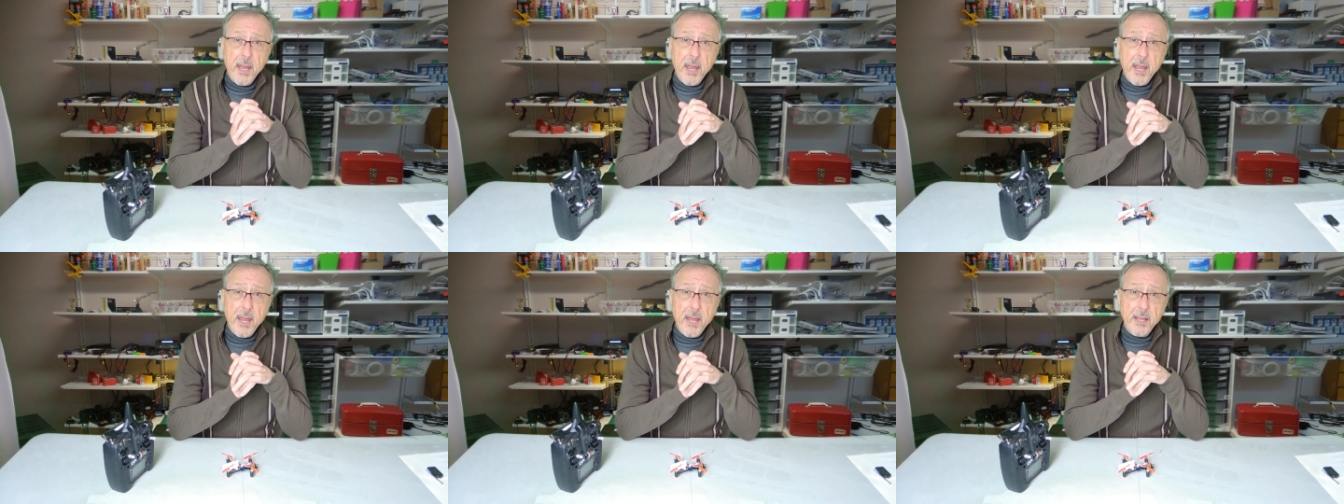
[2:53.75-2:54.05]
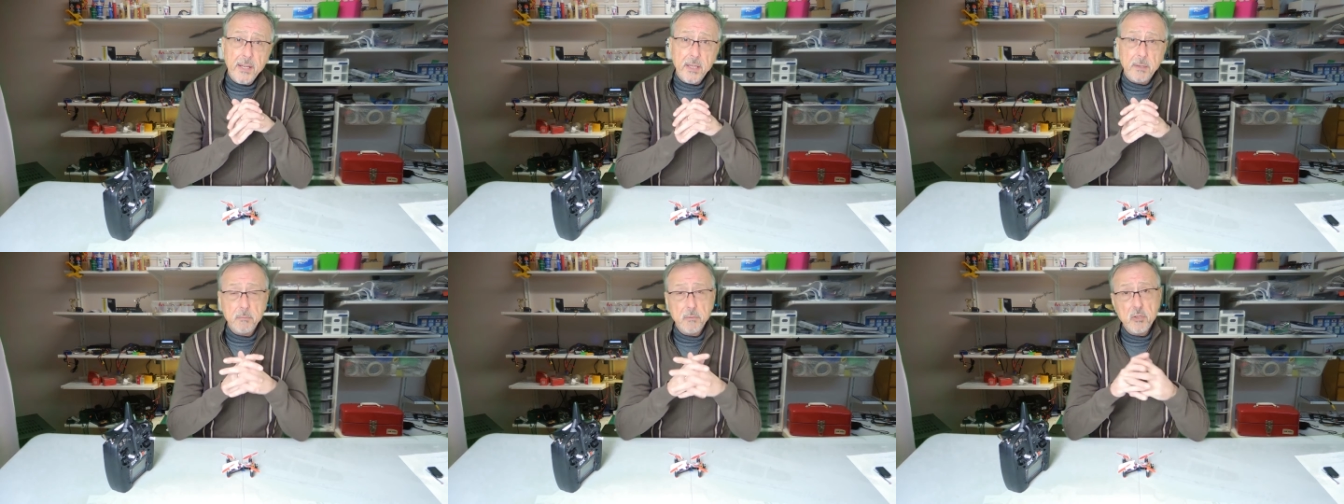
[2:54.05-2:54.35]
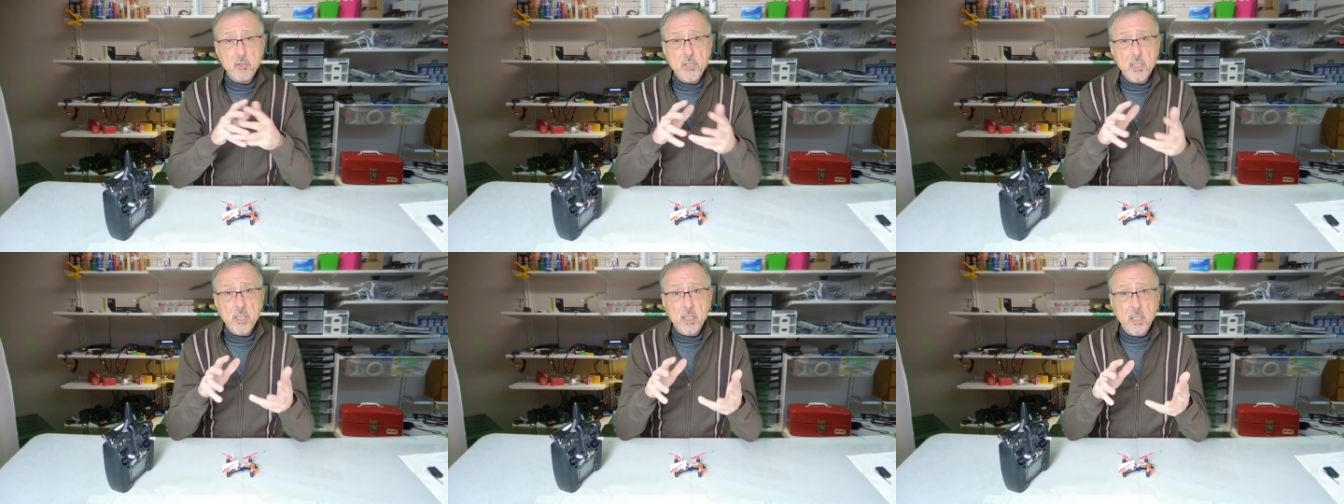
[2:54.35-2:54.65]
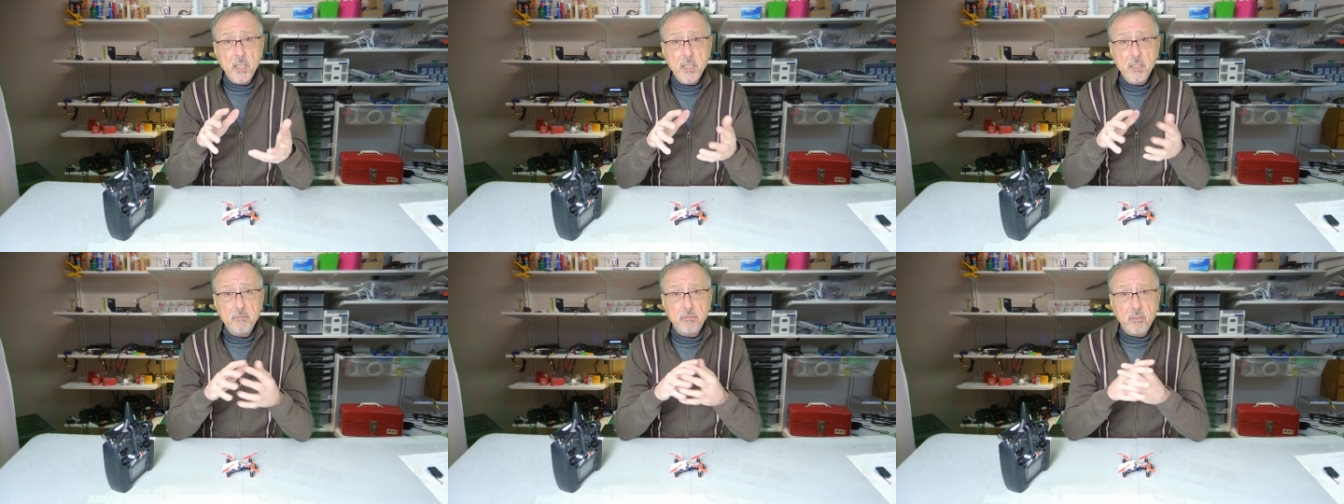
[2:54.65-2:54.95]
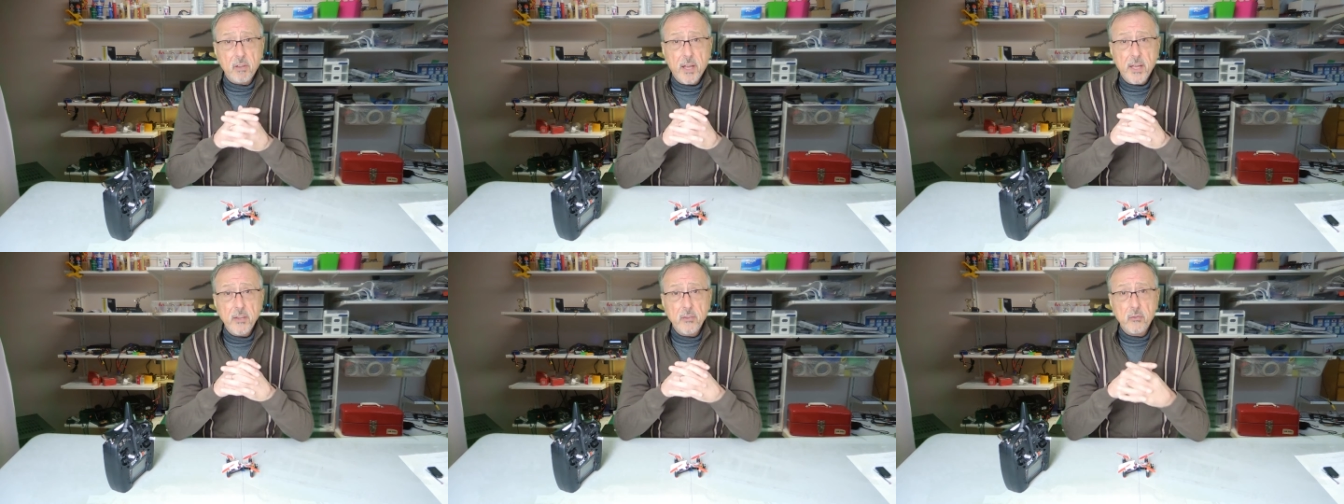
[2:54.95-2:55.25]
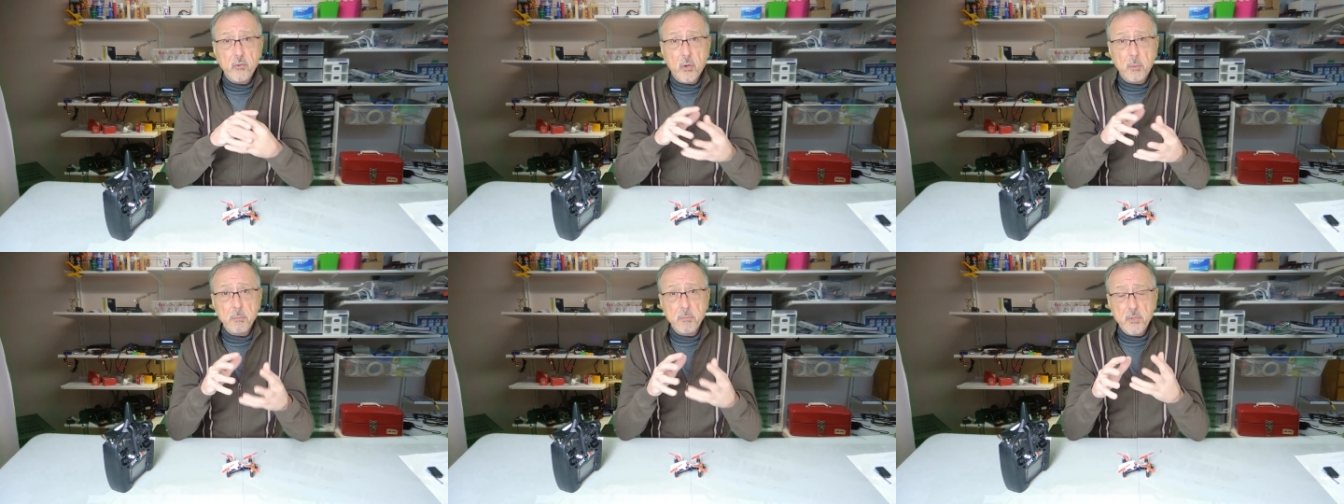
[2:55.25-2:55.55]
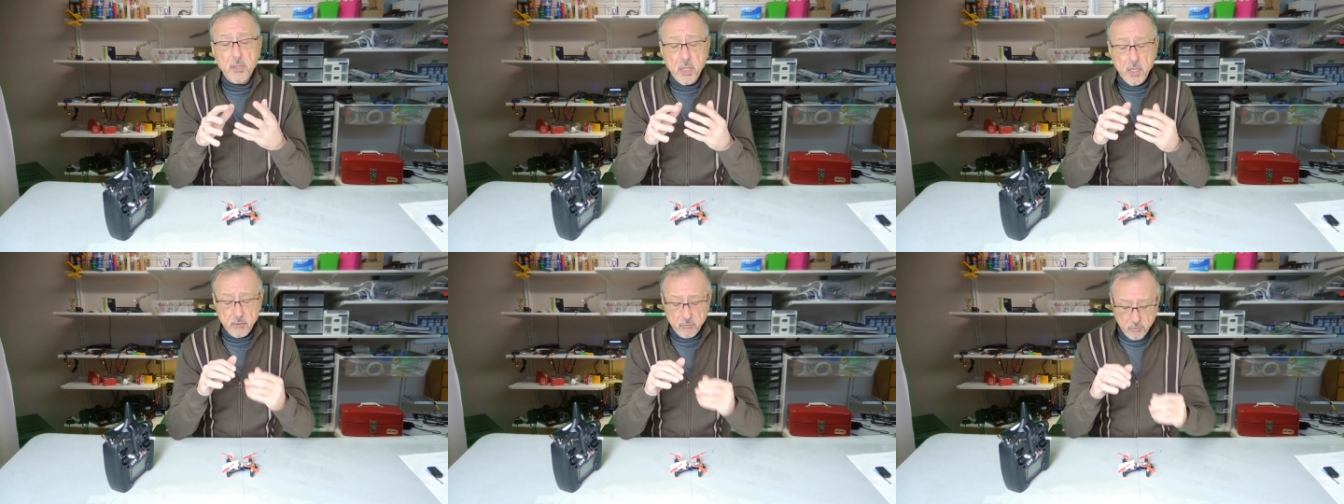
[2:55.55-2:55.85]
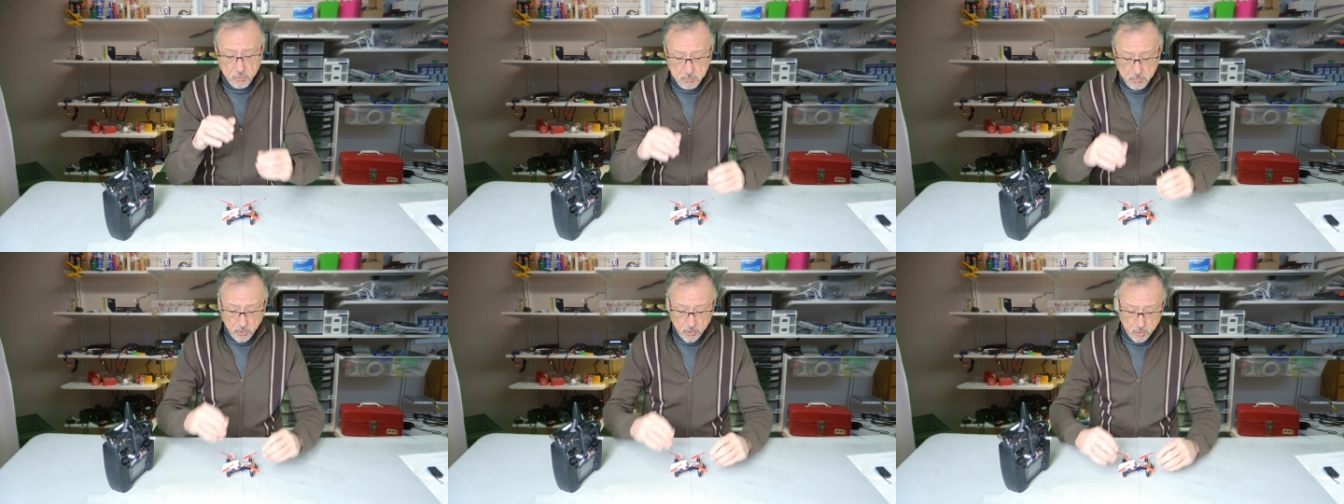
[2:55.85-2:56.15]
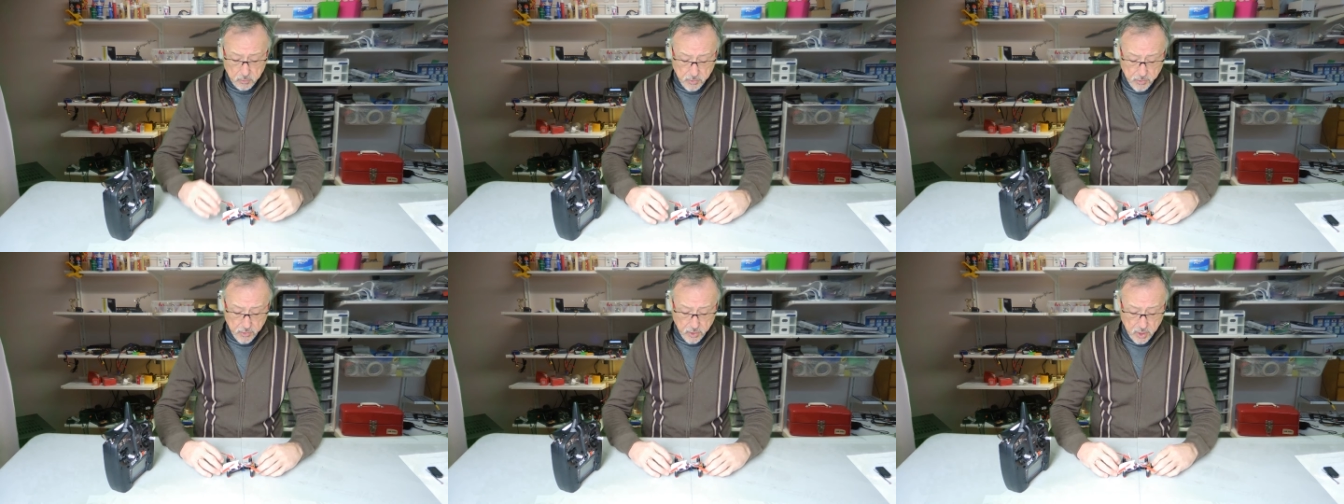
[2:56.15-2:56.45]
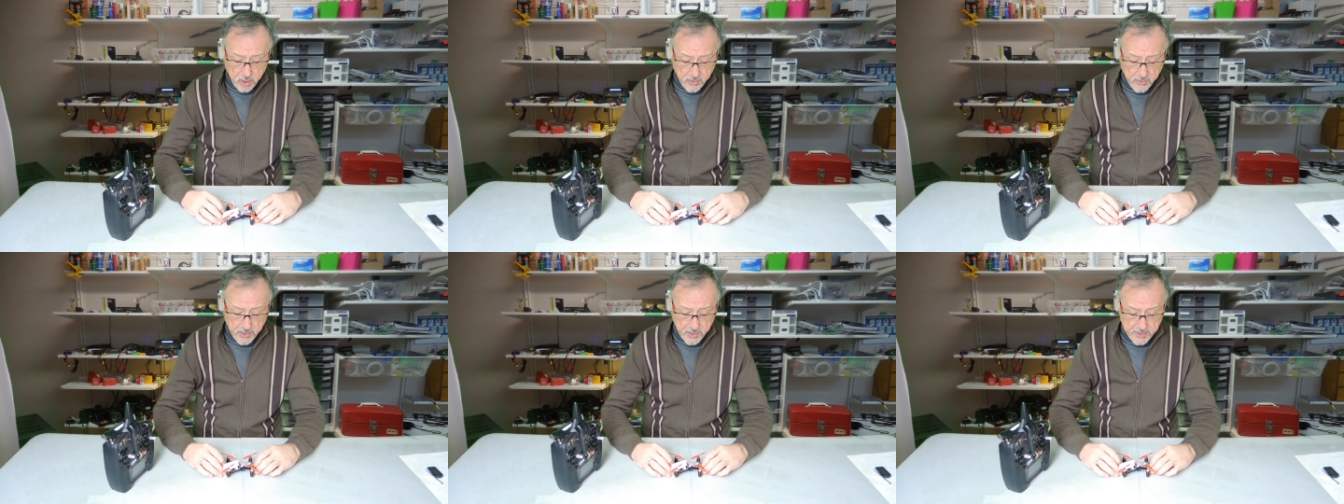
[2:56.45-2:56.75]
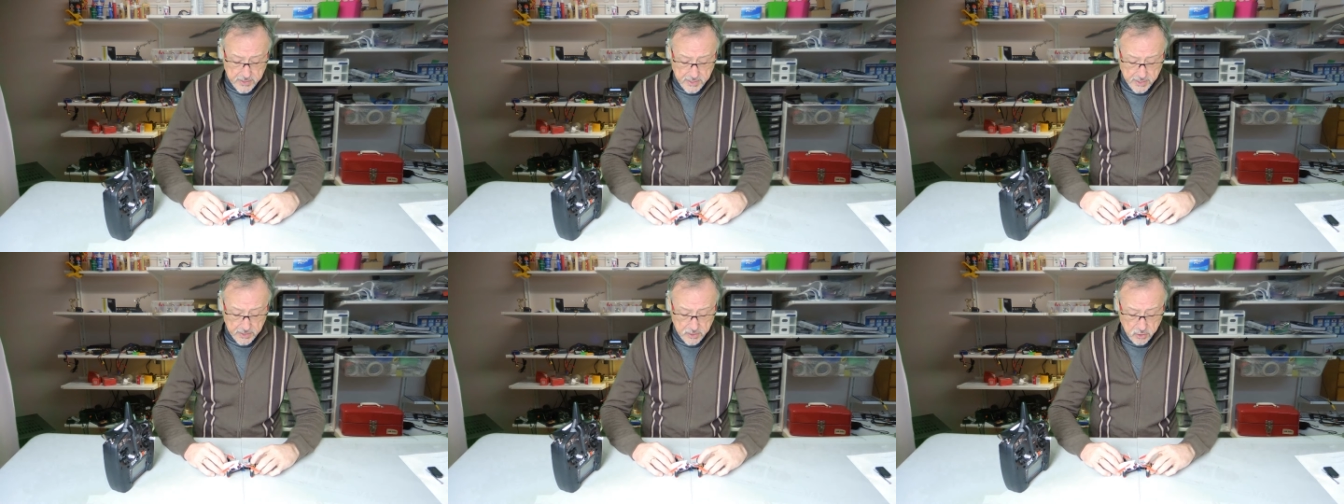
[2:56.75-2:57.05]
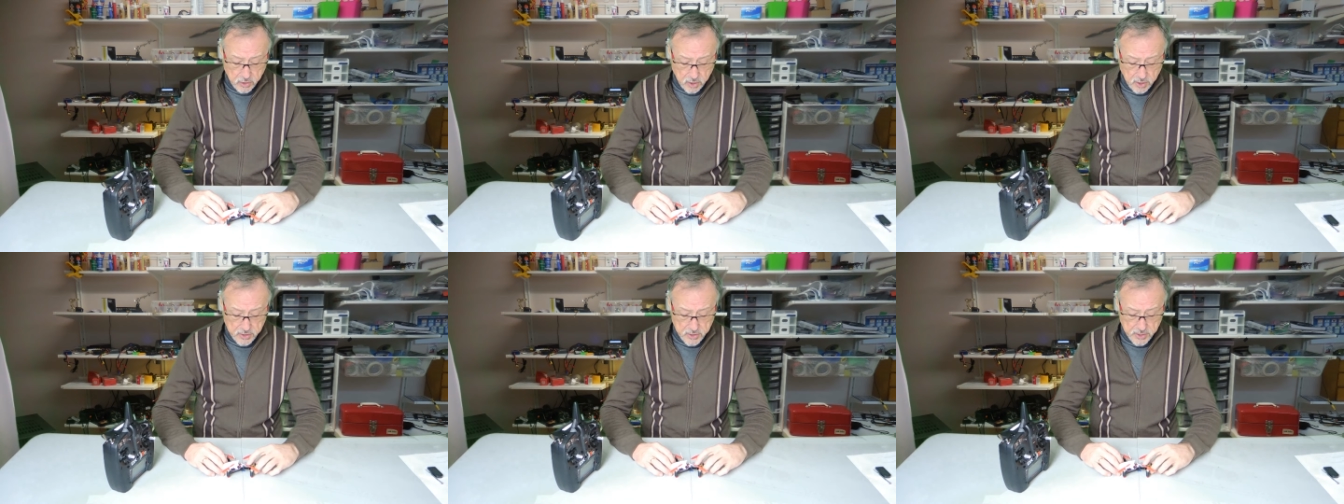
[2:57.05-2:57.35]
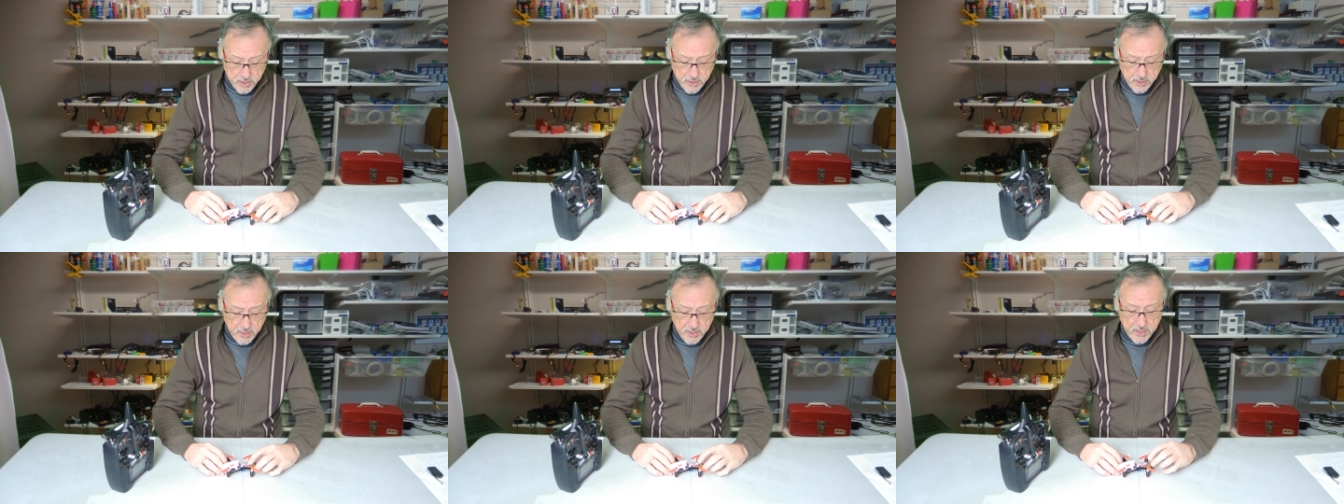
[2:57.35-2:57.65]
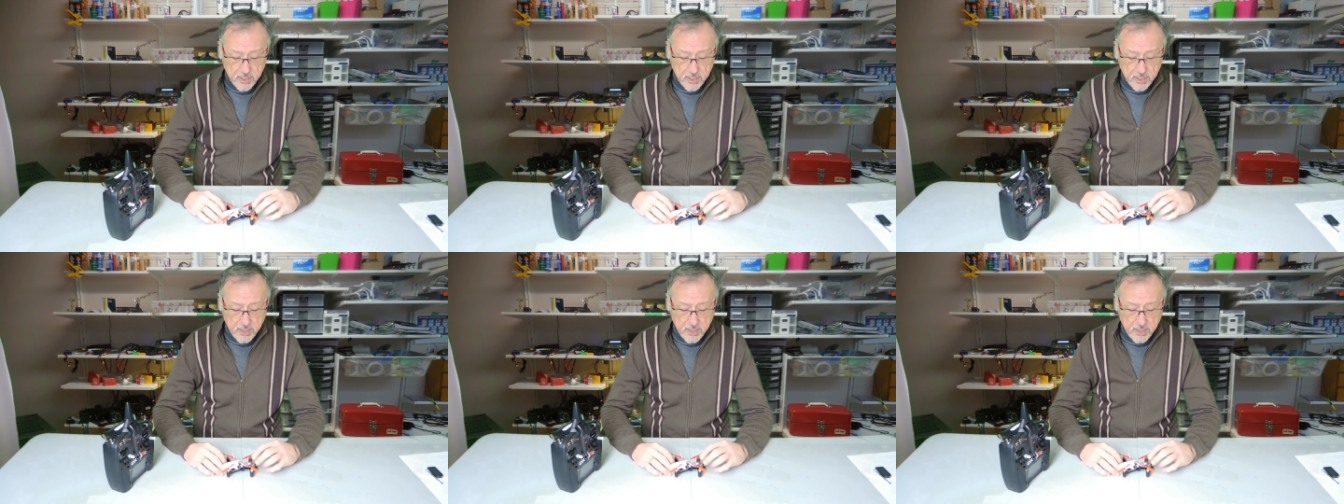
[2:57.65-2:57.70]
And I'm using Cleanflight, so I'm staying familiar with all of that technology.